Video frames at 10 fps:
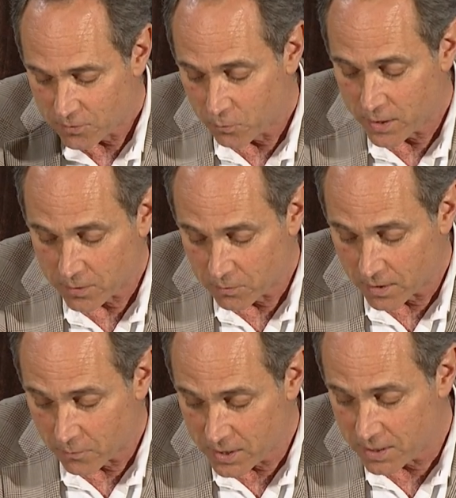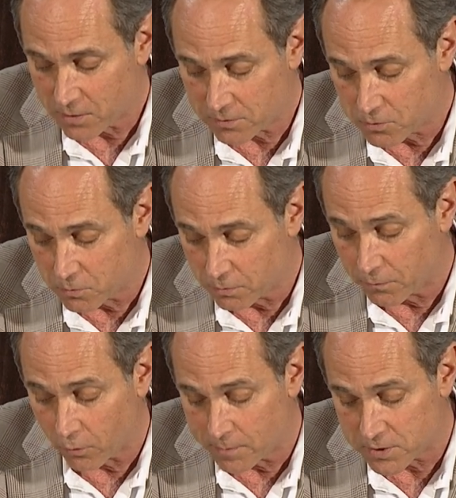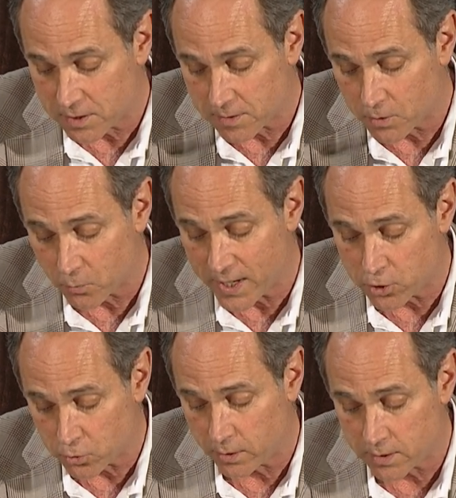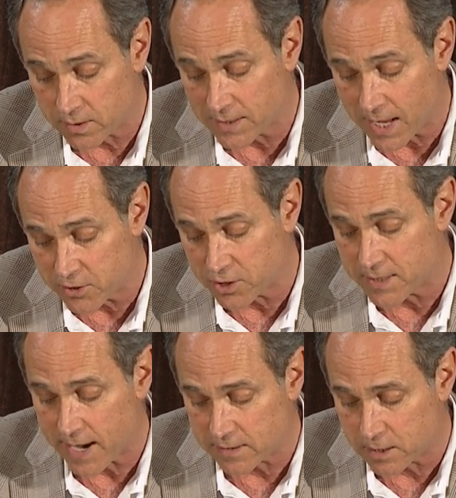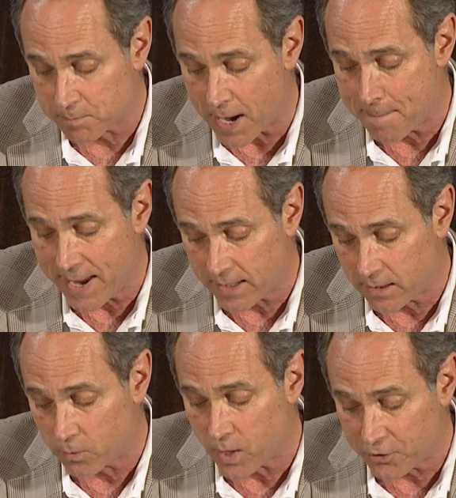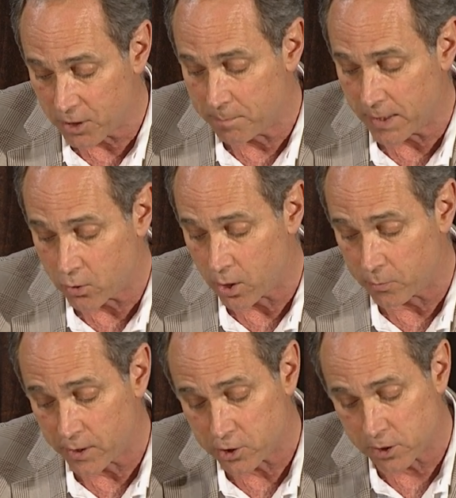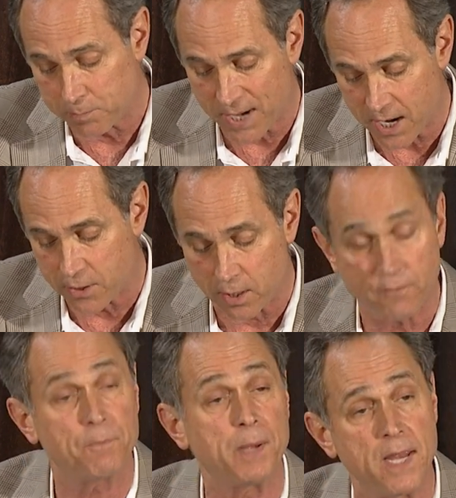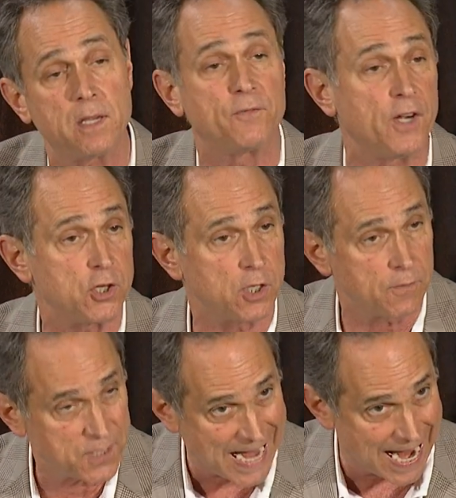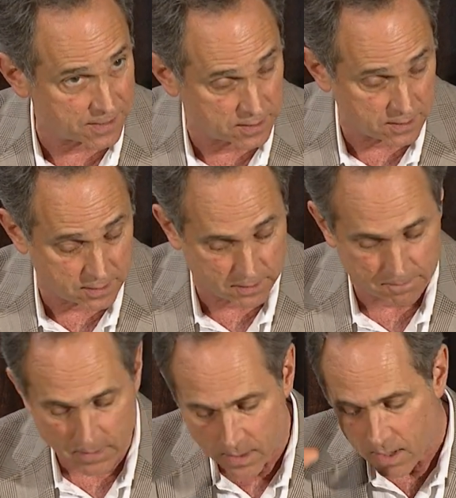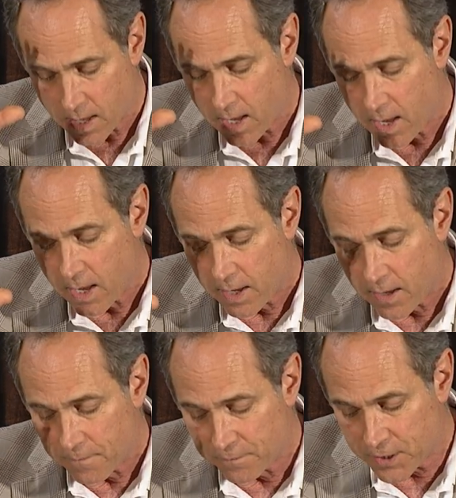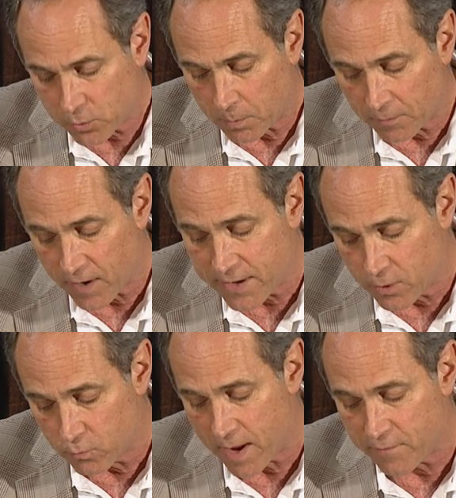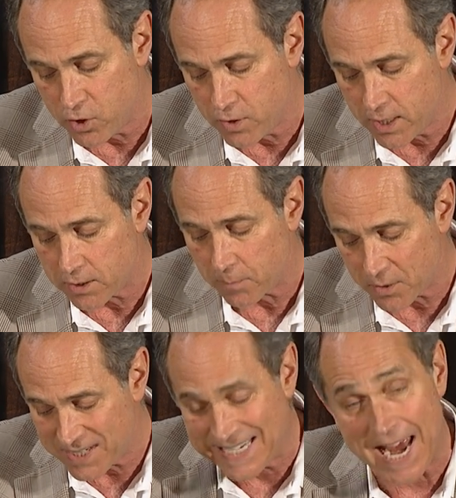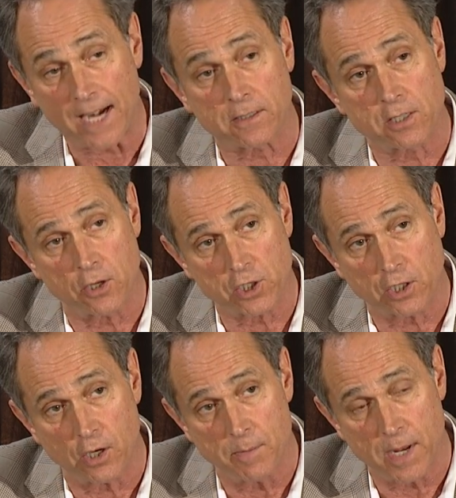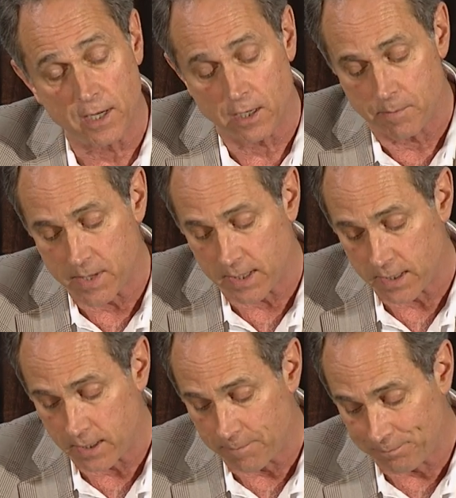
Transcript: we need to reform the system to raise trillions of dollars in taxes by making the wealthy and big corporations pay their fair share of taxes. This will provide the revenue needed to protect Social Security, Medicare, and Medicaid,